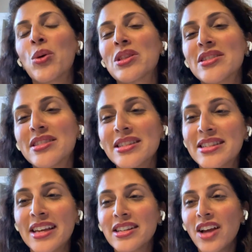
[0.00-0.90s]
Well,
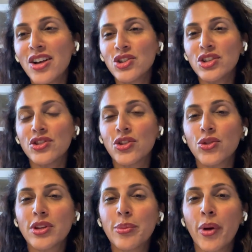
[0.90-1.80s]
listen, technology is
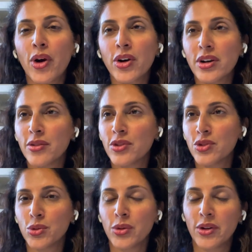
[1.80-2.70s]
certainly part of the
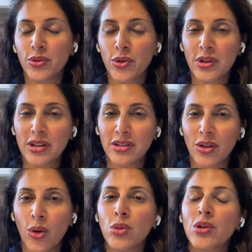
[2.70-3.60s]
tool. I don't know that it's
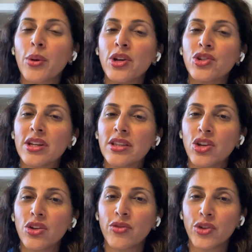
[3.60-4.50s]
the whole equation. I
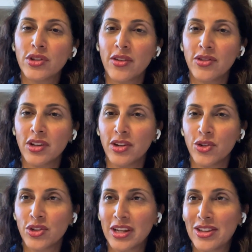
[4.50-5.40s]
think you first have to
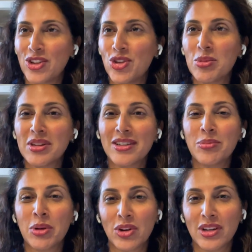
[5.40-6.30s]
understand the human
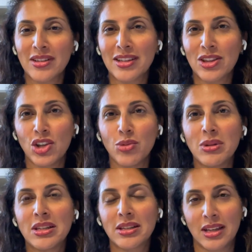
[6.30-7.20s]
experience and the
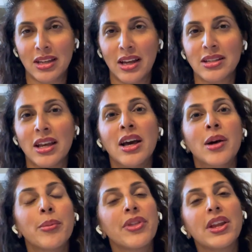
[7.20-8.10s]
human disconnect.
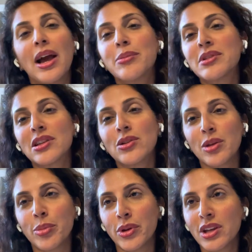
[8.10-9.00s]
But then
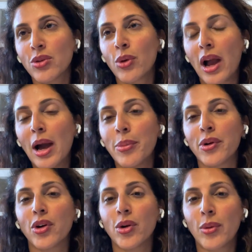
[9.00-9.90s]
absolutely putting a wrapper
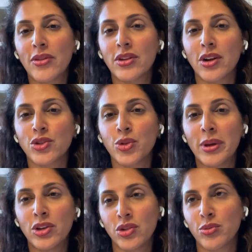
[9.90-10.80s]
around the
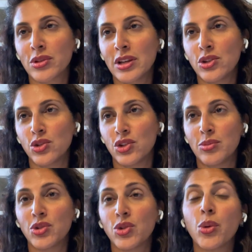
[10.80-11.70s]
doctor-patient
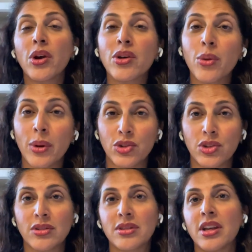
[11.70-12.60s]
relationship to query
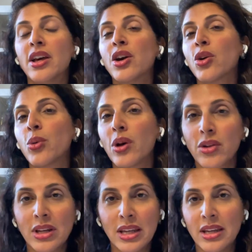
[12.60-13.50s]
questions,
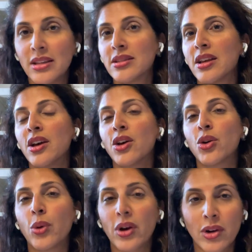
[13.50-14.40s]
query needs,
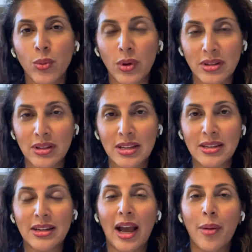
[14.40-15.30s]
query what
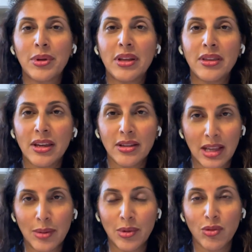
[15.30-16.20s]
needs to happen in the
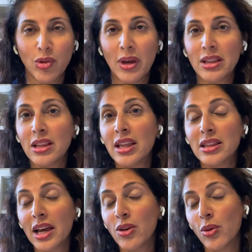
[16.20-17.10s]
examining room. And
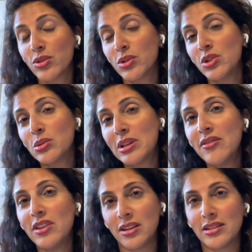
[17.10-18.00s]
likewise, when you
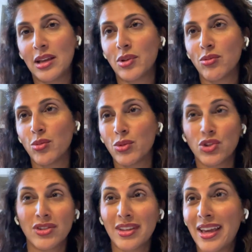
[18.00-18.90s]
leave the examining room,
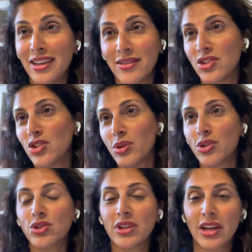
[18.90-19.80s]
which is, hey, did you
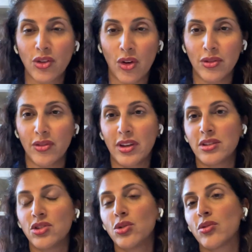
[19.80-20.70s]
understand all of
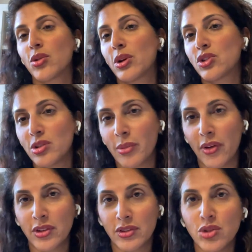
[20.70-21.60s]
that? Did you have a question
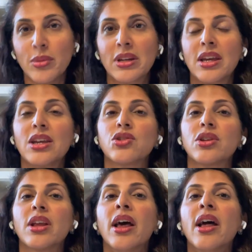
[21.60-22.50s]
about this new
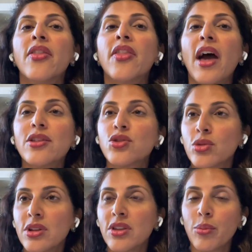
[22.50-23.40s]
medication? That's
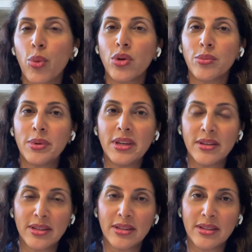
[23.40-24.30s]
really the important
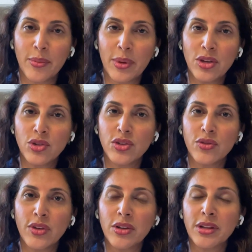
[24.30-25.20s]
piece, is that patients
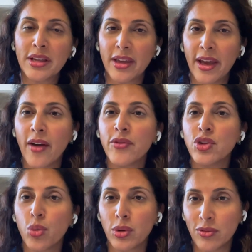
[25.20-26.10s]
feel like they have the
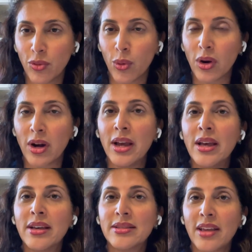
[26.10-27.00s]

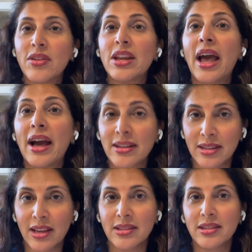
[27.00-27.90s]
24/7
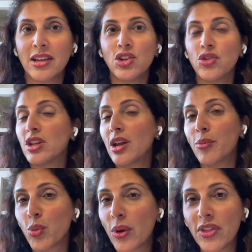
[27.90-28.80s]
access. I mean, the
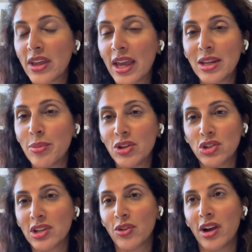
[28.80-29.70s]
number one thing any
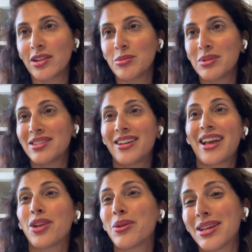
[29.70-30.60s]
patient ever asks me is,
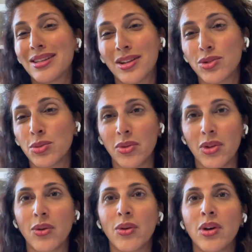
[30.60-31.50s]
Doc, how do I get in touch with
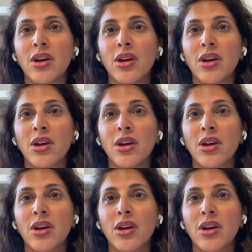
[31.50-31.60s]
you?